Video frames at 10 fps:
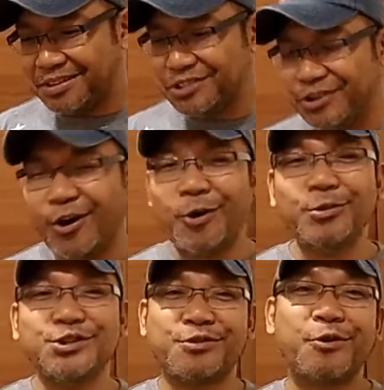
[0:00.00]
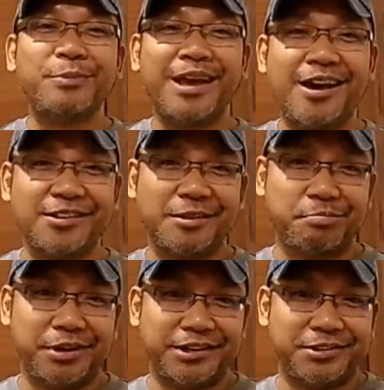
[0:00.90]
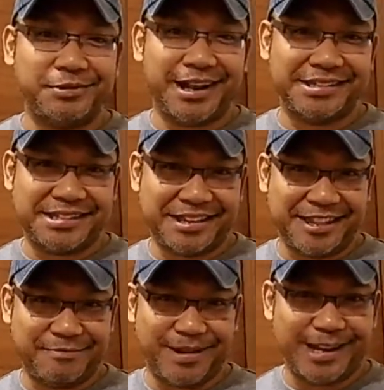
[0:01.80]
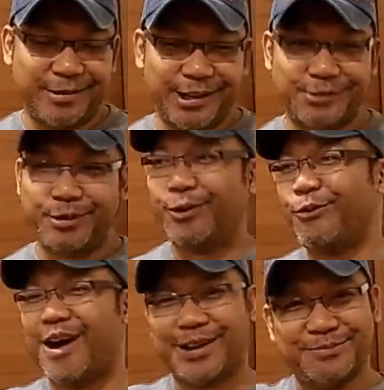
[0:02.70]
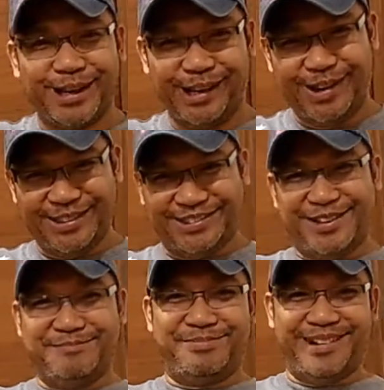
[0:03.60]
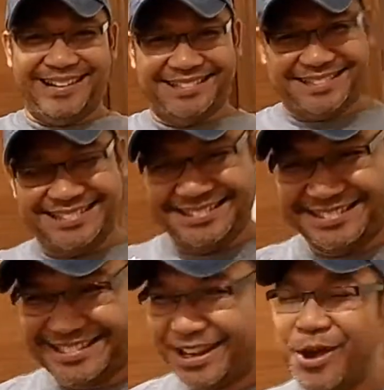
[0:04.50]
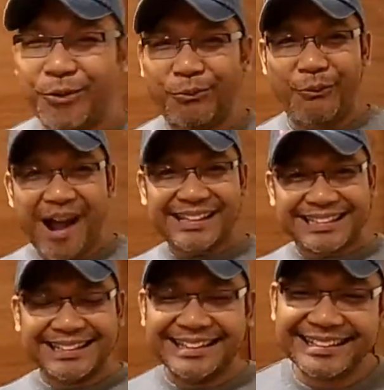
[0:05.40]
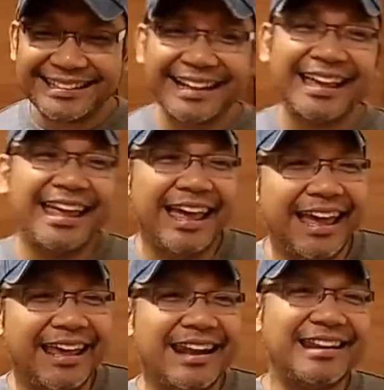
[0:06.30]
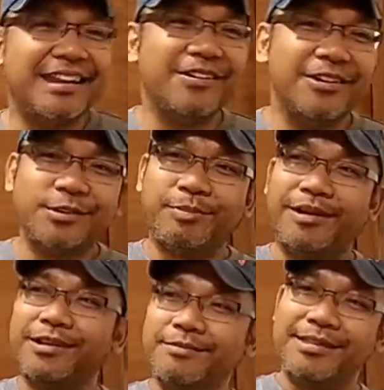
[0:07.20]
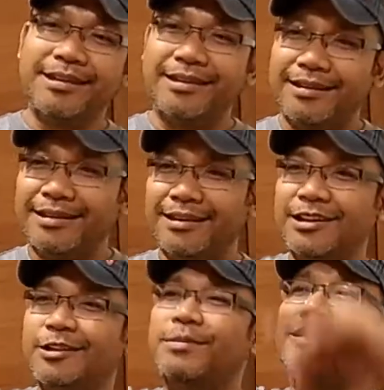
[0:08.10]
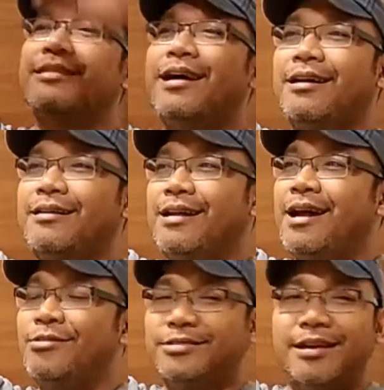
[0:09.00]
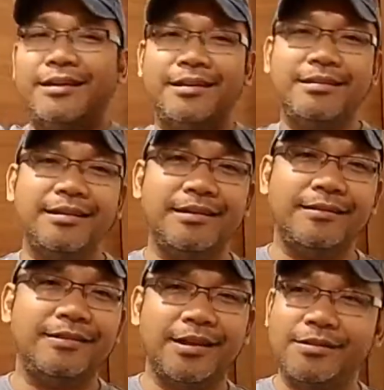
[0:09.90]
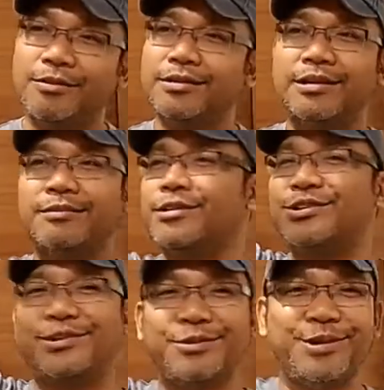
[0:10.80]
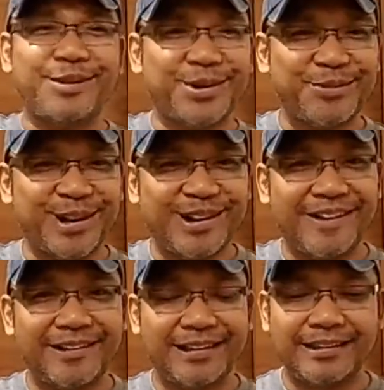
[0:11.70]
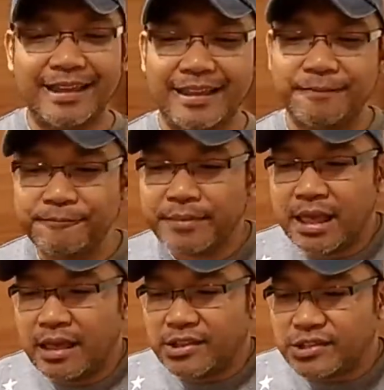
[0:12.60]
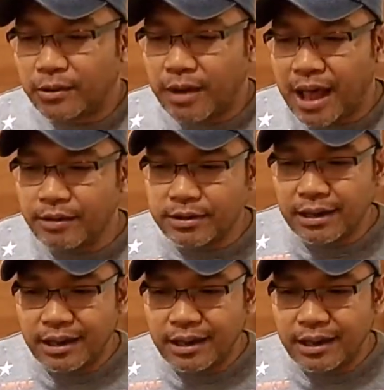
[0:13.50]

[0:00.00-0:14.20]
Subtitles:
She almost threw me out of the bridge when I said that, by the way, because we were walking along the bridge. It's like, what? It's like, And I didn't know it's part of the, a little bit out there in the Nordic region or whatever you want to call it. And so I would